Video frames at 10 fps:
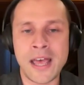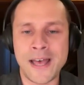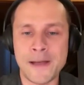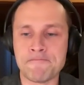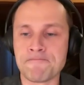
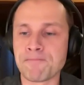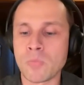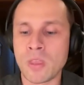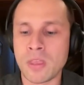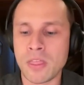
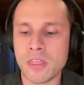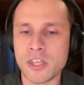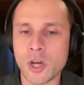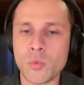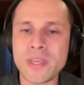
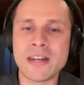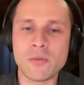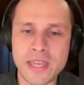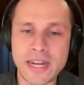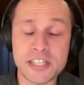We
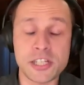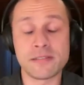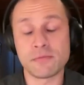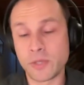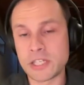can
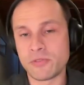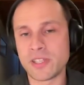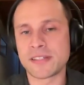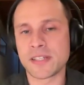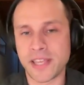actually really
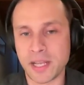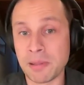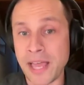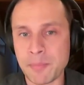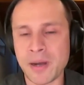treat the cell like a
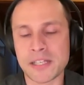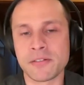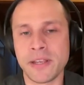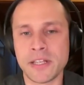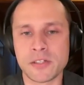black
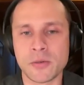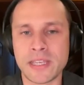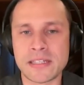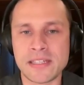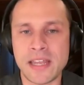box, right? And so
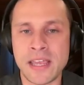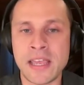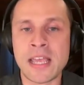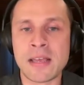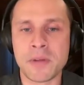we can
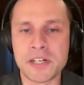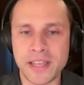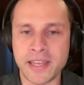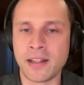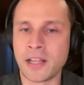say, much
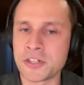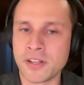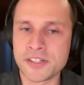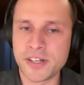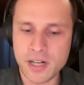like an
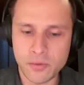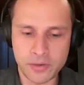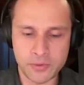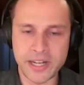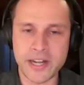electrical engineer
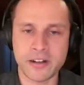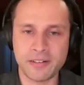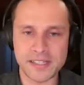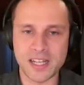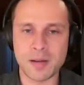would
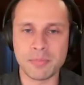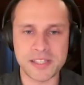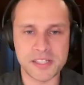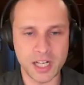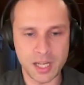characterize a
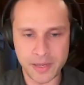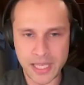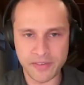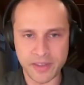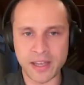complex circuit by
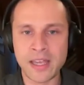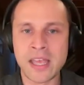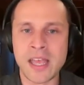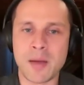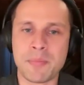giving a
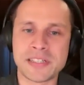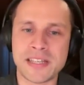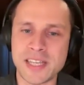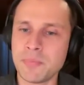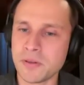
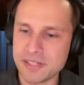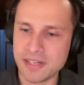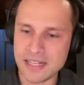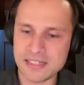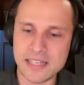precise impulse
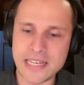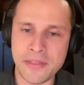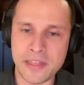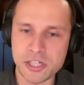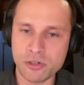and seeing
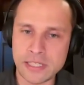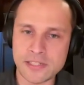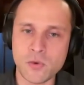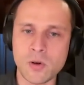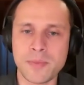how that's
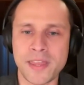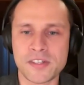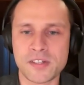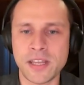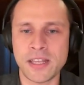transformed by
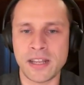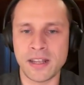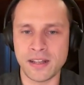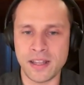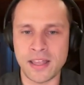the circuit
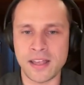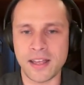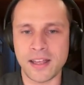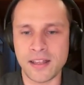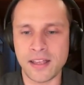
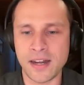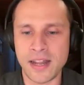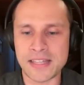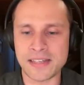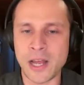
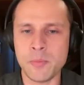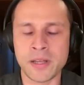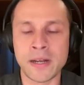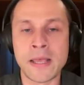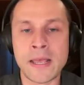as an
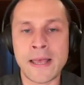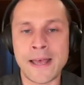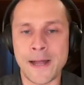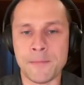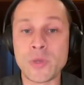output.
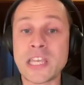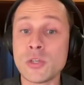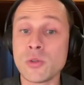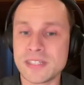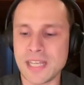We
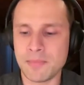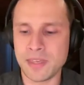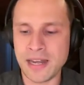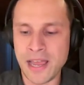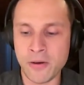can do the same
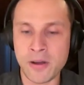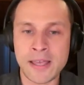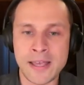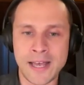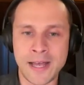thing now,
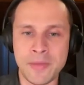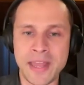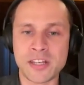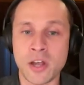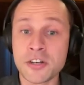
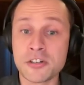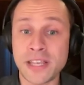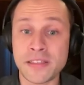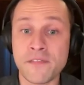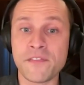and to
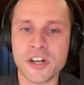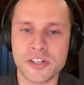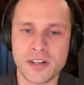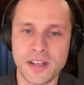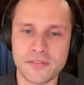understand the
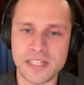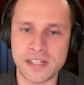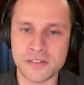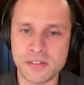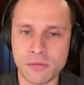function of
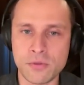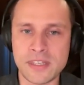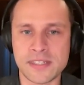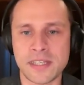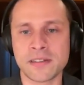cells through
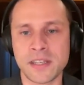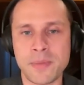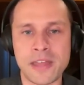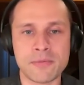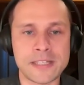these signaling
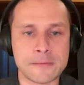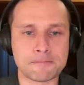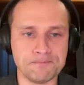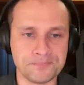pathways.